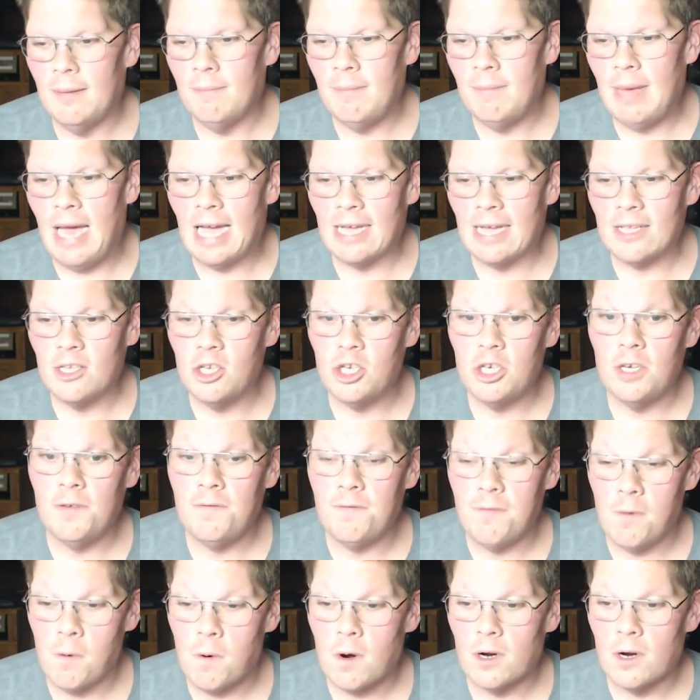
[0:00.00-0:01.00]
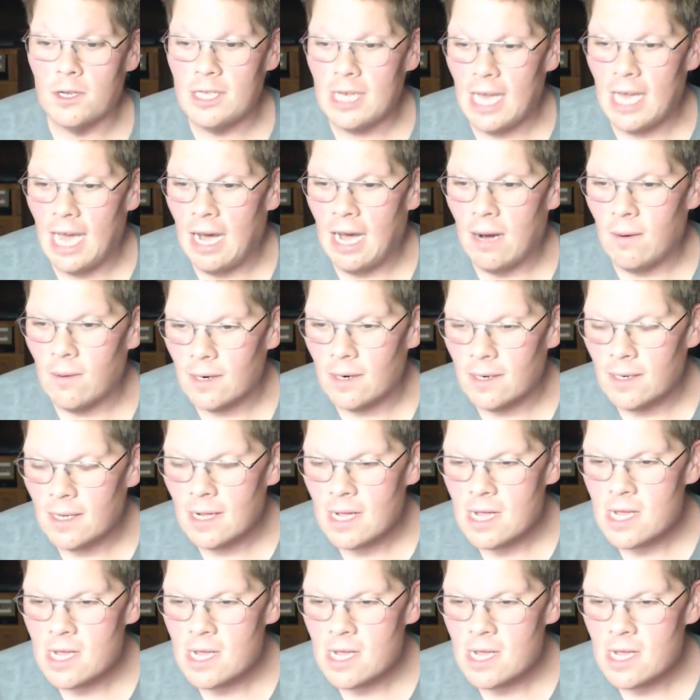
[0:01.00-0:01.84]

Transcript: Mac G4 tower.